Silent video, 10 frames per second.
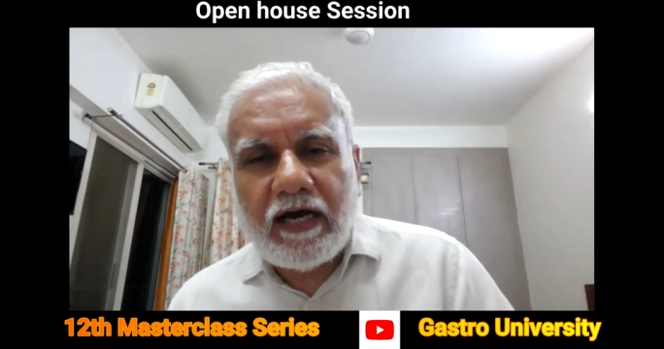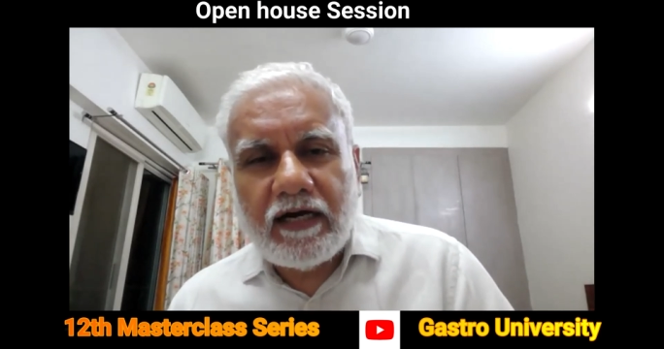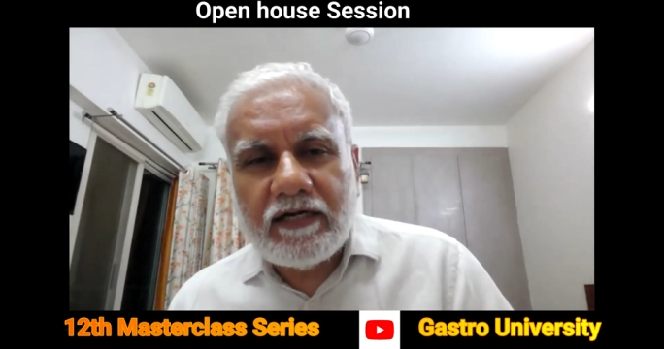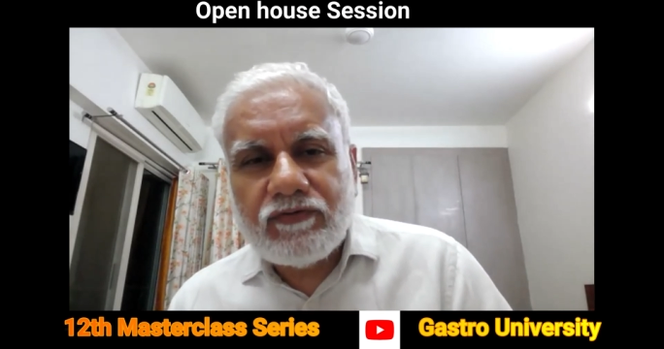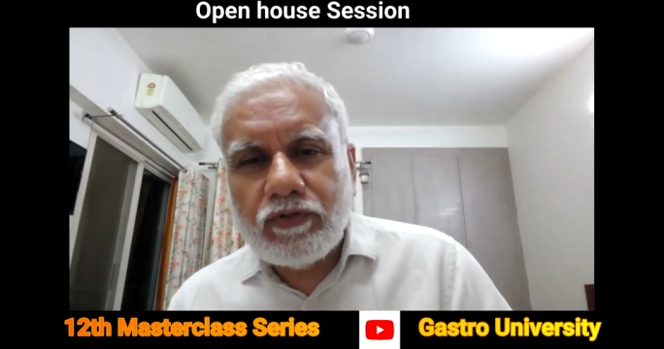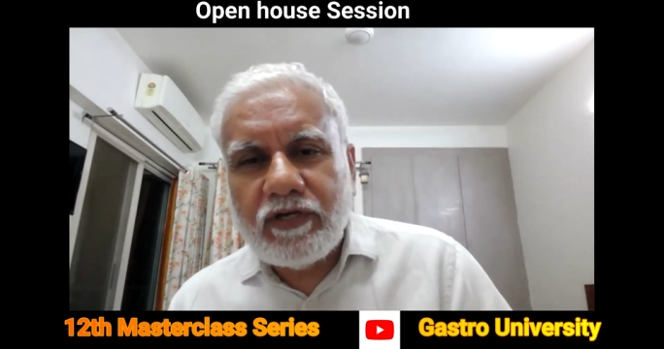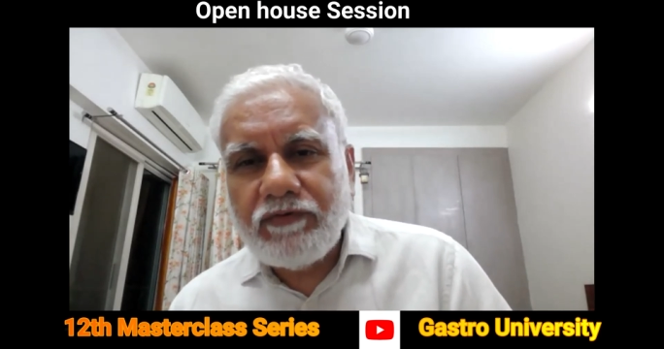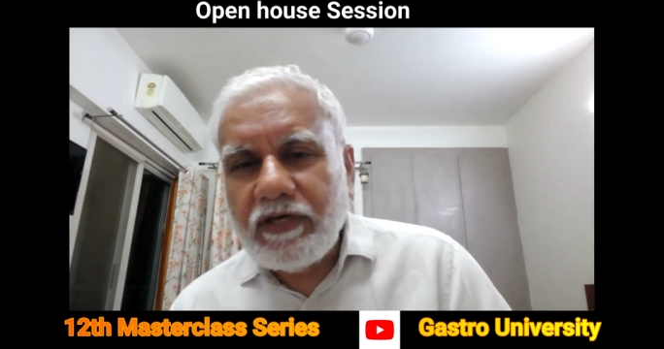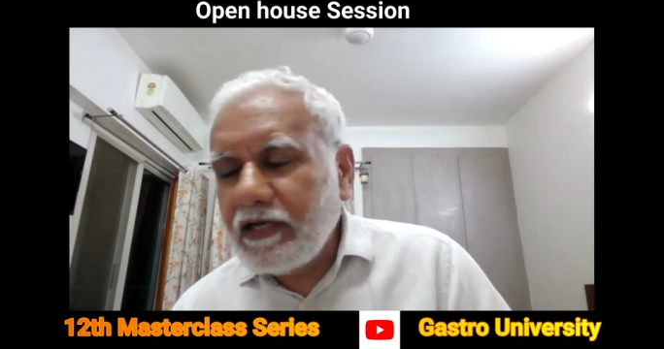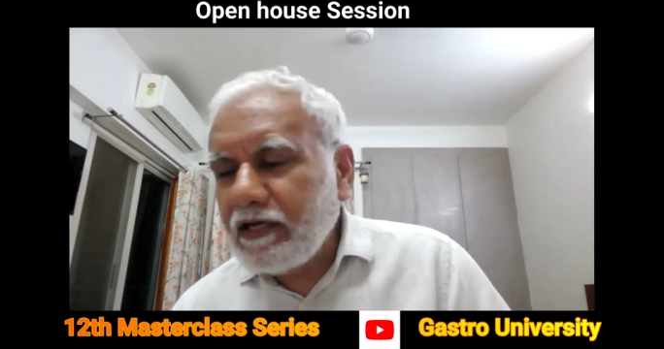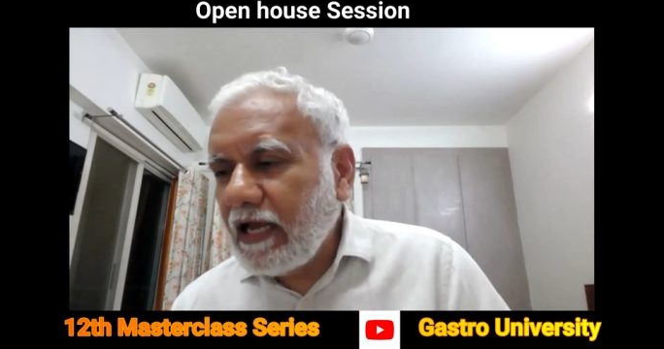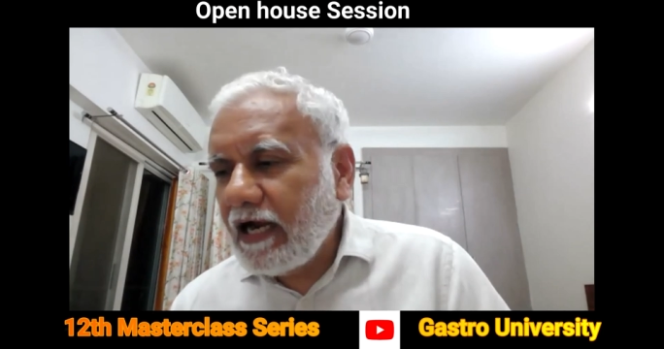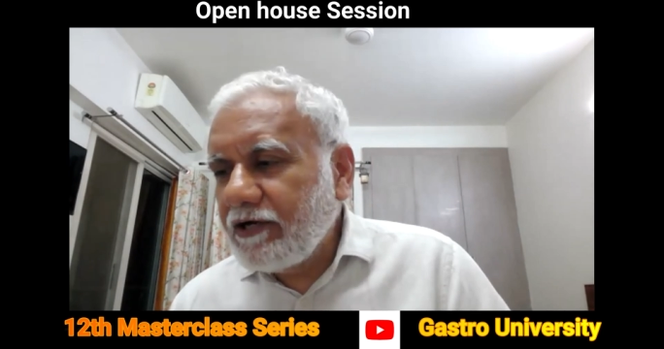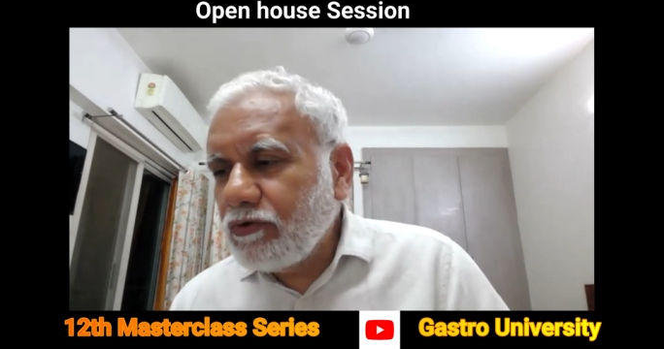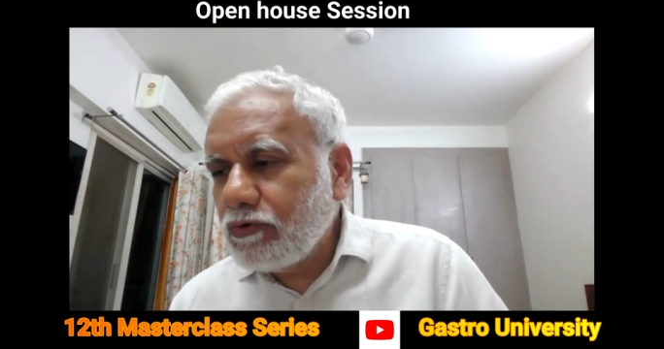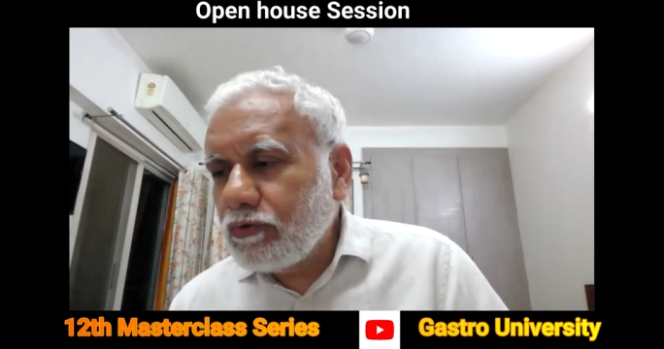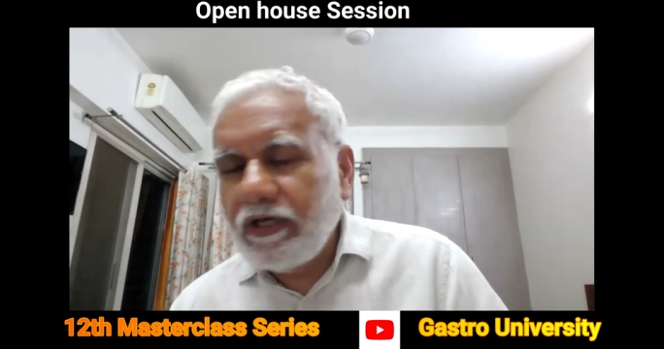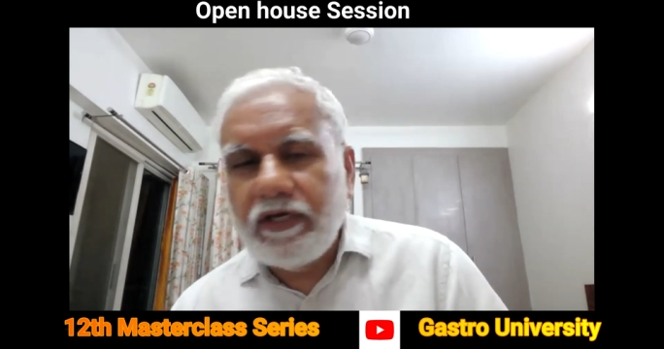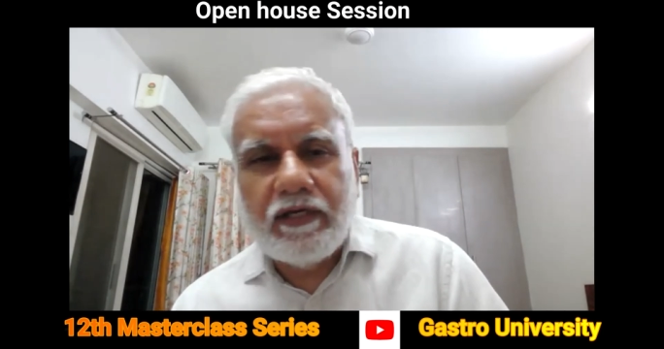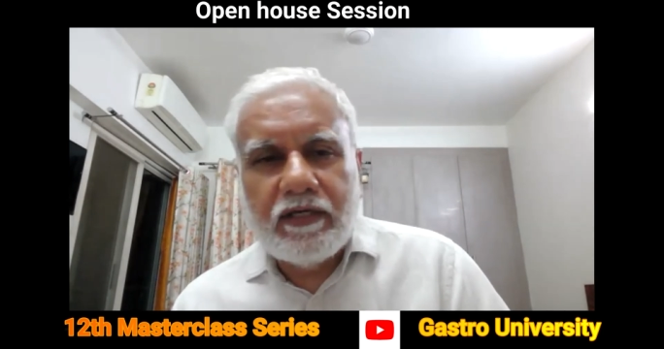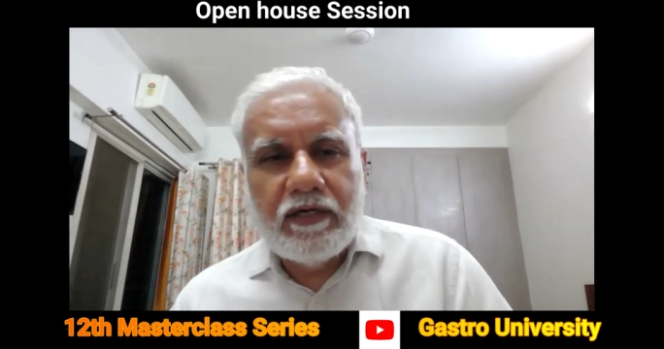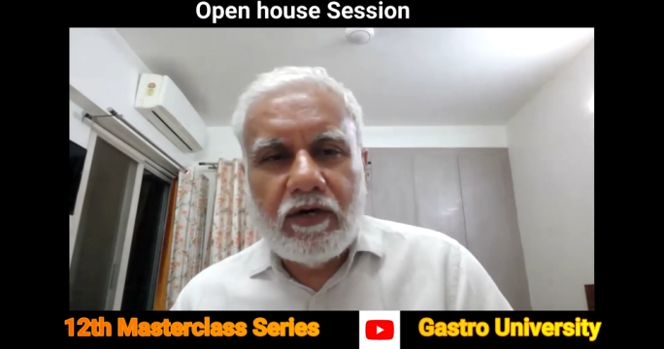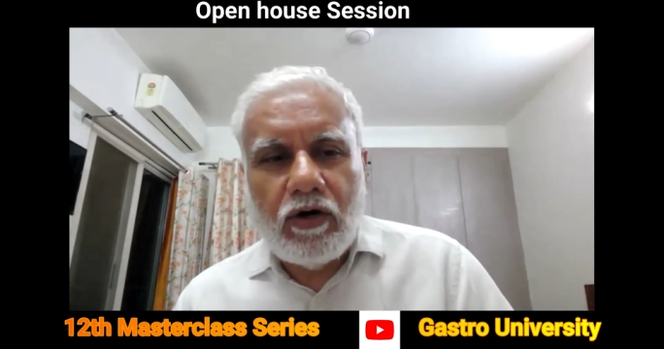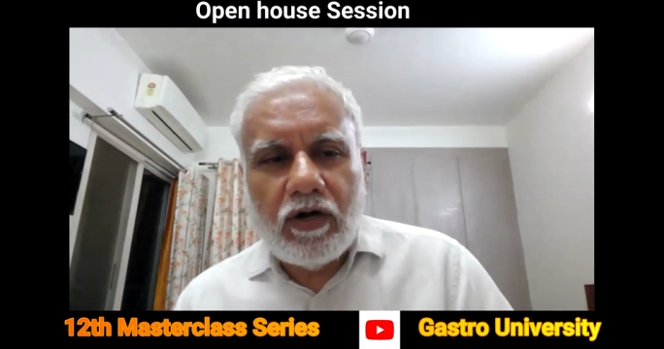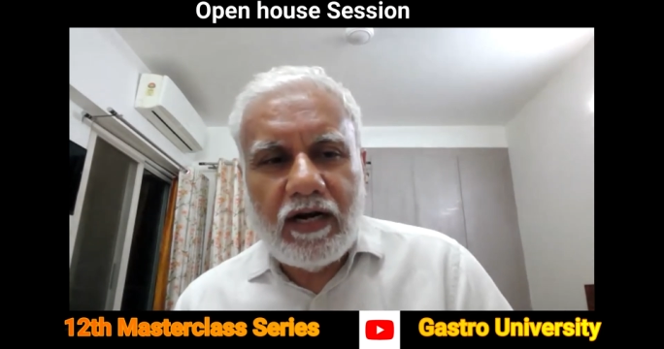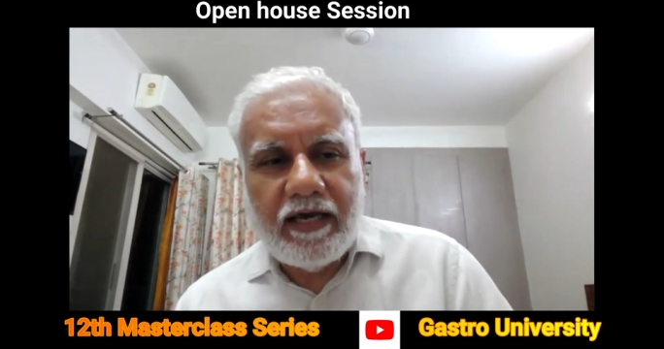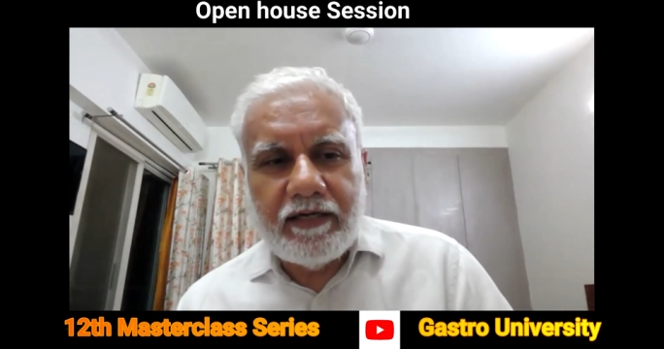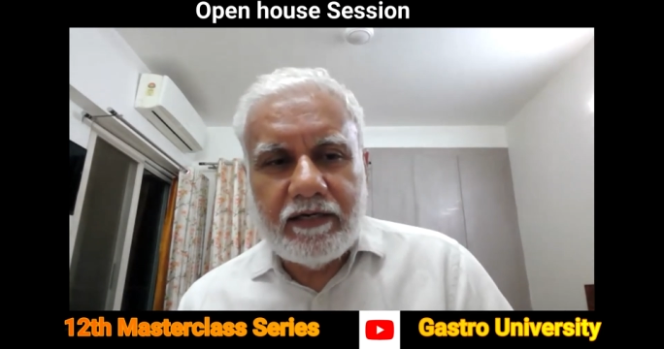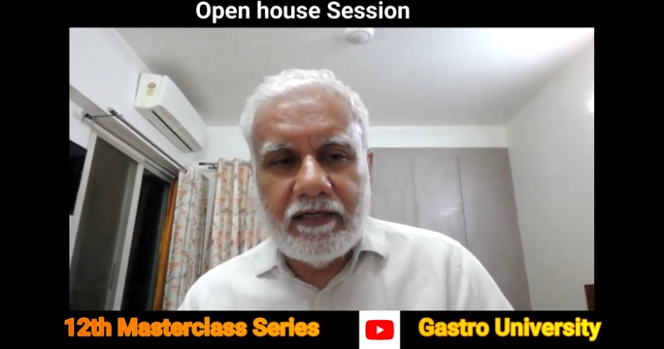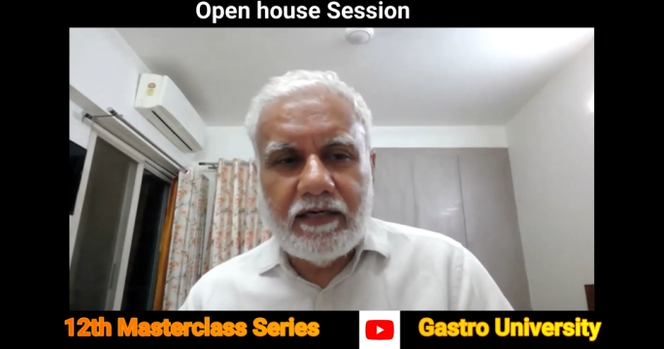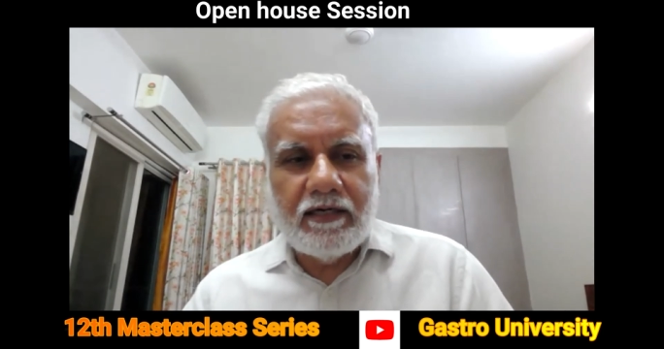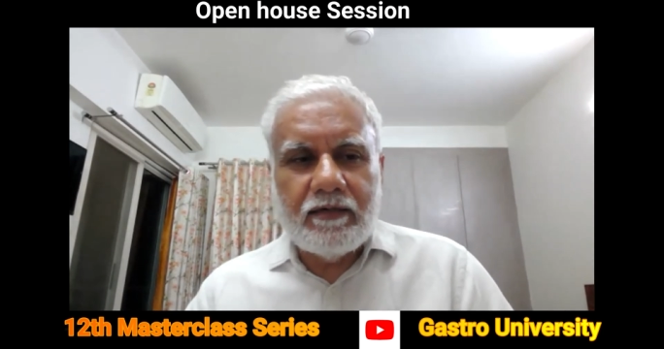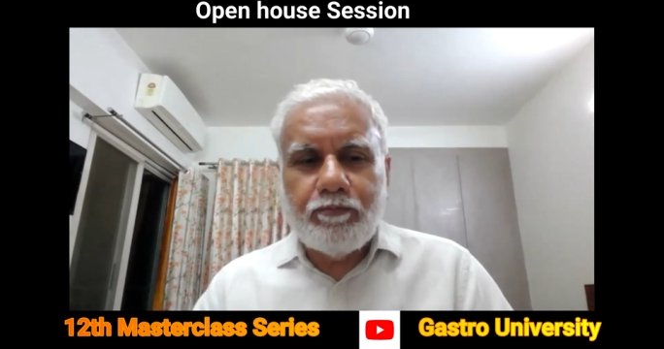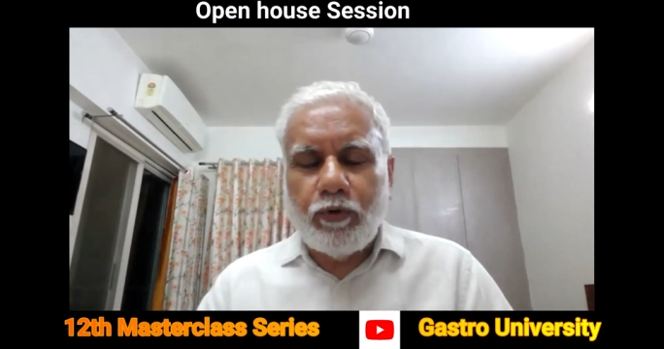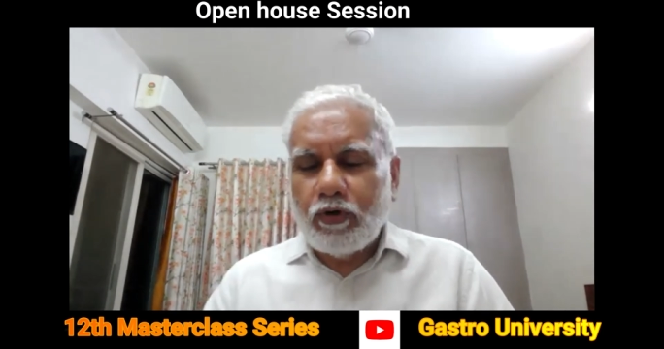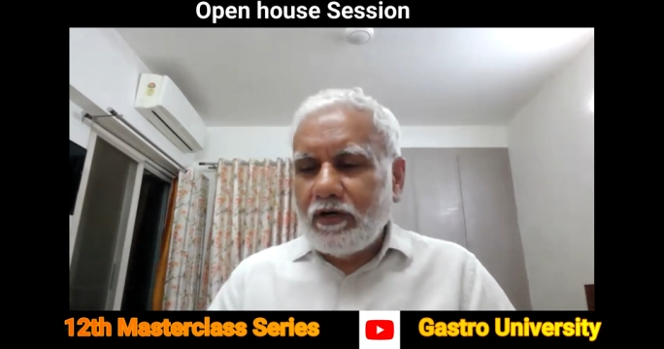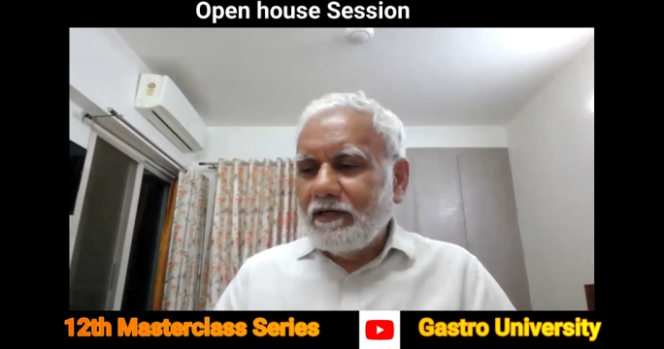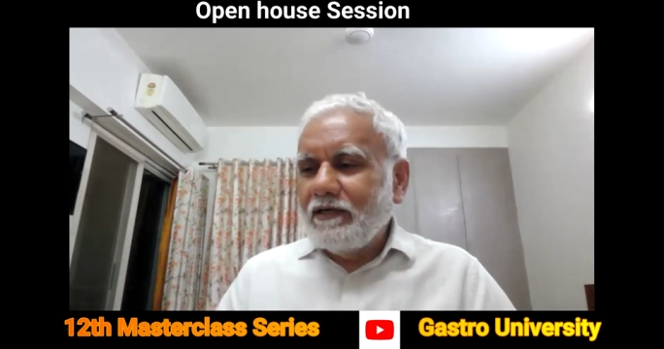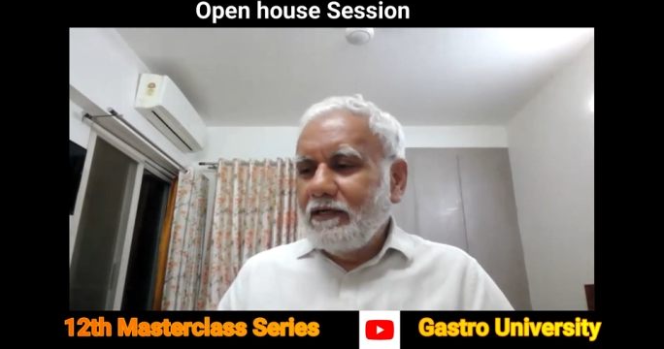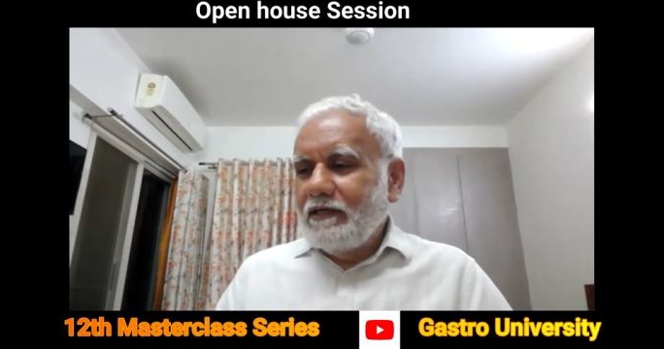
Nagar so that we can add you to the online portal.